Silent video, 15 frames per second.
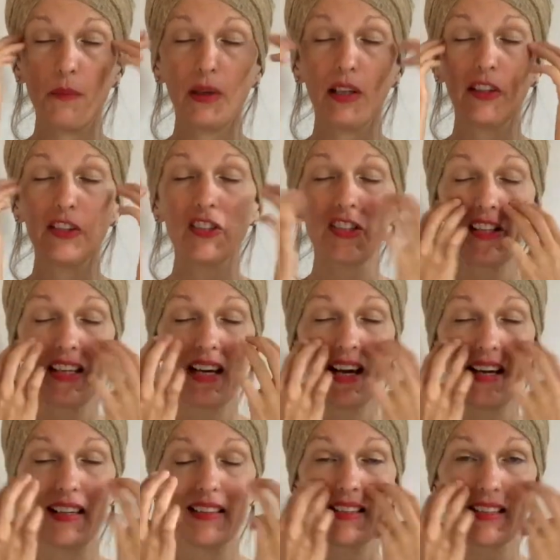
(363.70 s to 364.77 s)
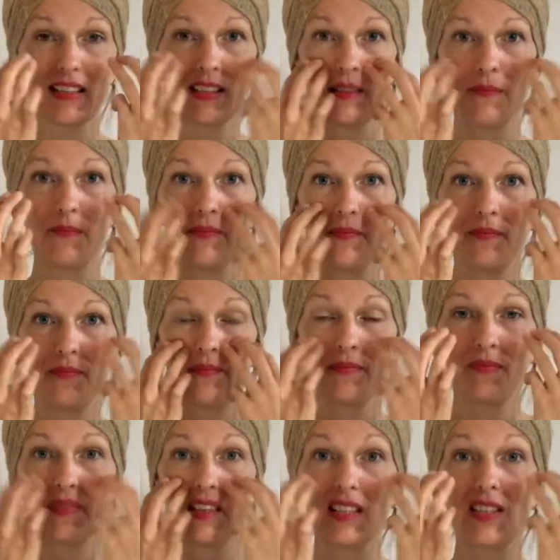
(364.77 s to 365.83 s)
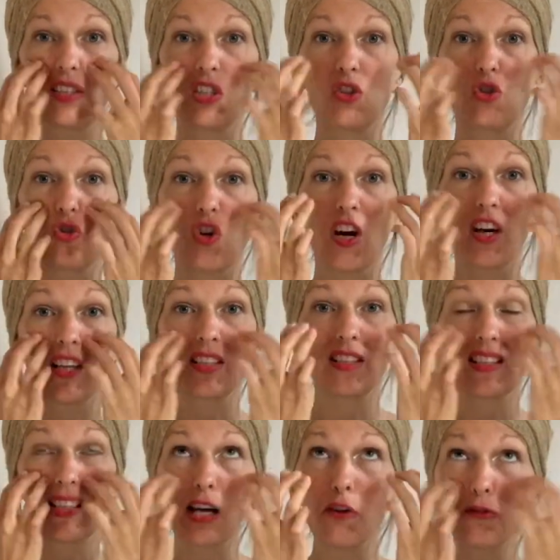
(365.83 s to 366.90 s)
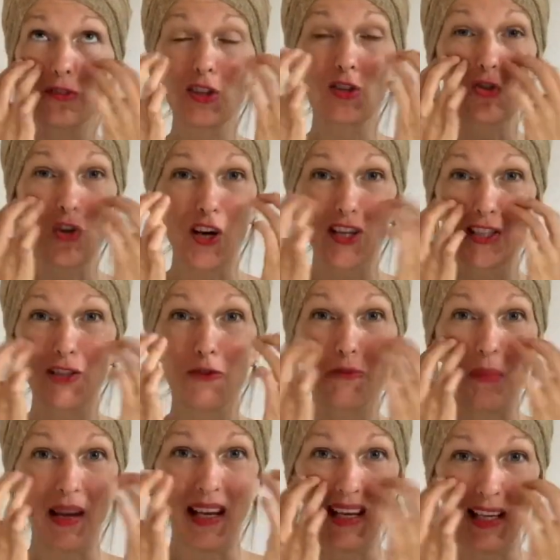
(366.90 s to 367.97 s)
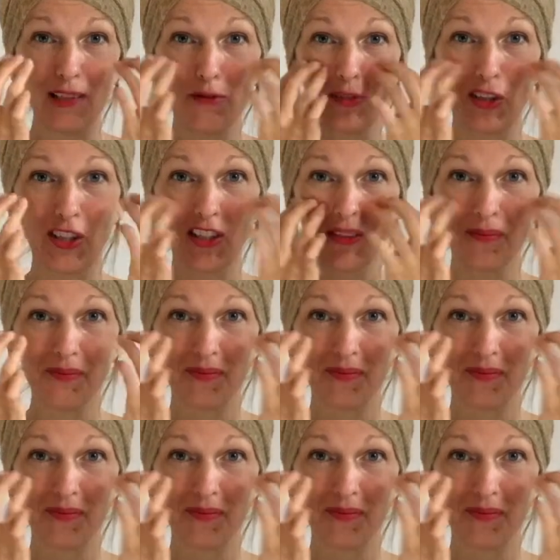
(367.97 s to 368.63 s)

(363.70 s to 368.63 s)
Under the eyes. This self-destructive behavior,